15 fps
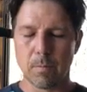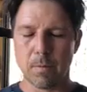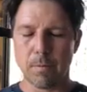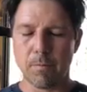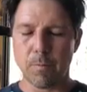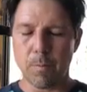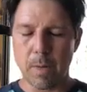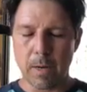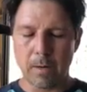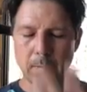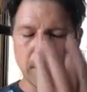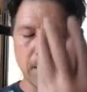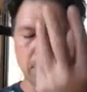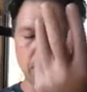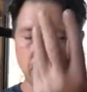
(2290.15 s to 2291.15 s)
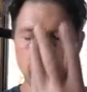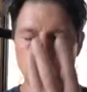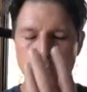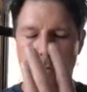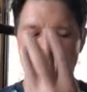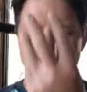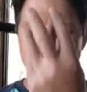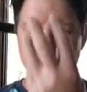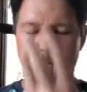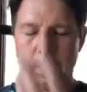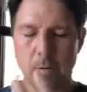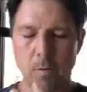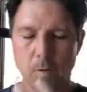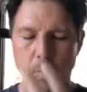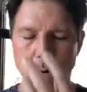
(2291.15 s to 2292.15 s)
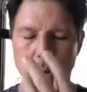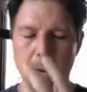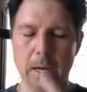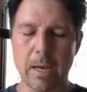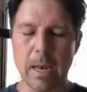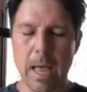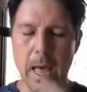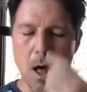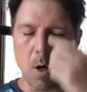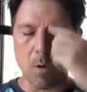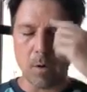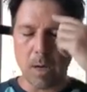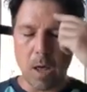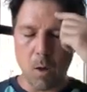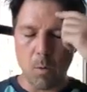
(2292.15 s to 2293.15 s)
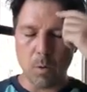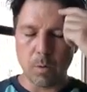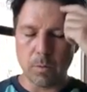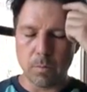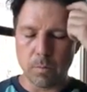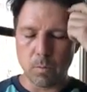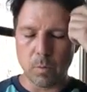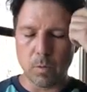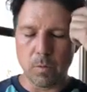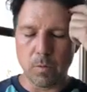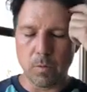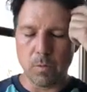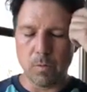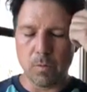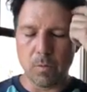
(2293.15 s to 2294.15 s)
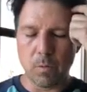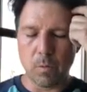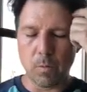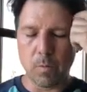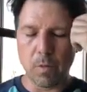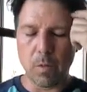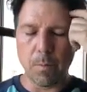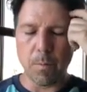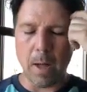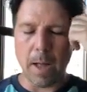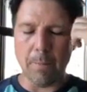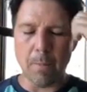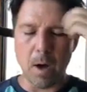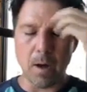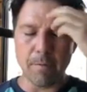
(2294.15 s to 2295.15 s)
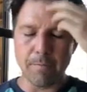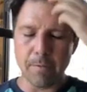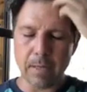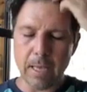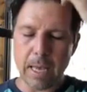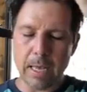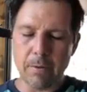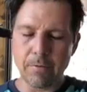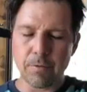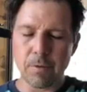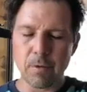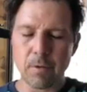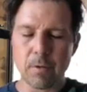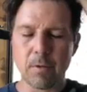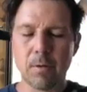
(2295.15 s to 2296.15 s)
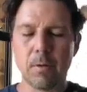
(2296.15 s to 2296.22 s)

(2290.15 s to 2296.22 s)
of a meditation you can feel right now. And now we'll do my modification.